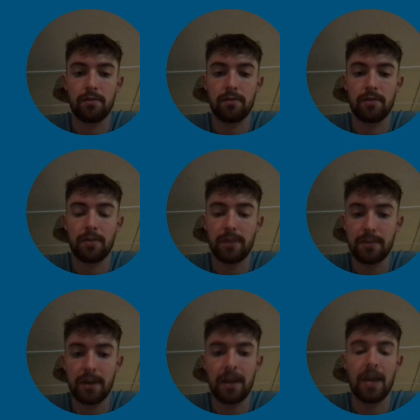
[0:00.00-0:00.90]
some of
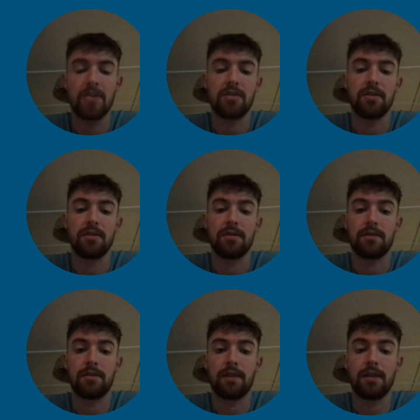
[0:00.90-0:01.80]
these
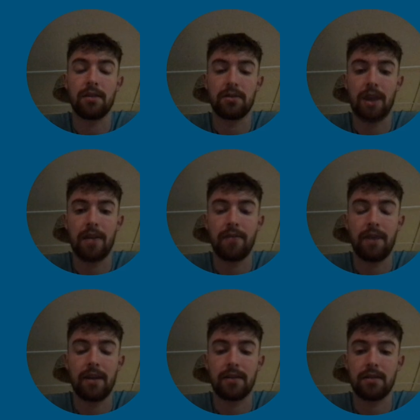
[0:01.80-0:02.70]
medications and their side
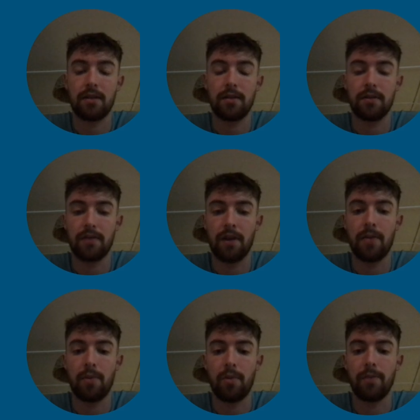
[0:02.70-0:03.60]
effects. It's very
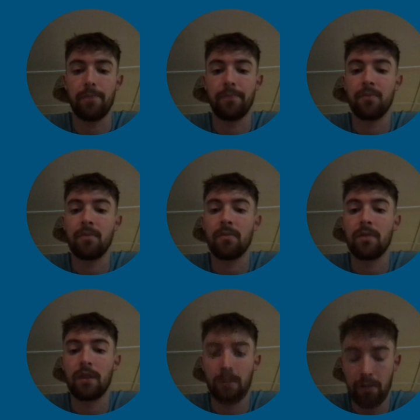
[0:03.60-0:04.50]
important.
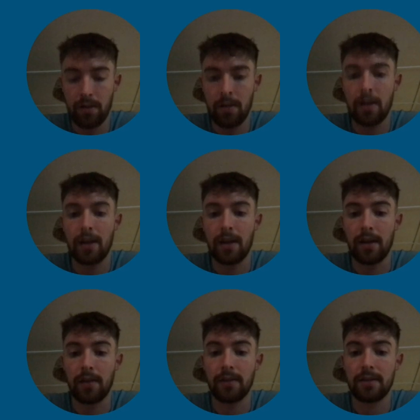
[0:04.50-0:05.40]

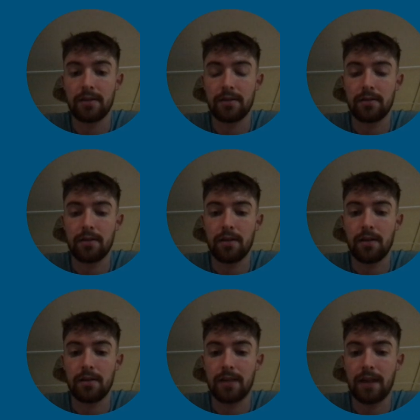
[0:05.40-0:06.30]
Again, on this
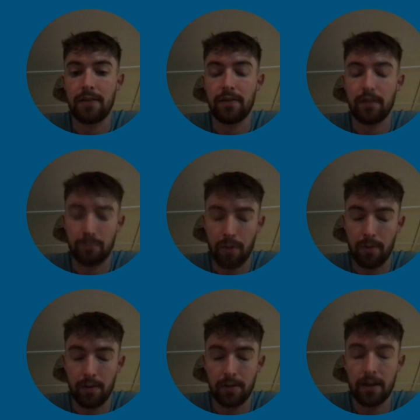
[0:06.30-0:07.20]
when
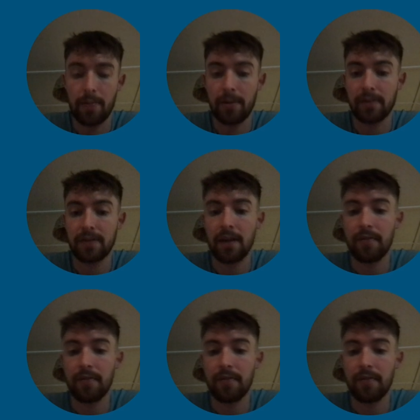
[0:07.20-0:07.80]
we're on the topic of side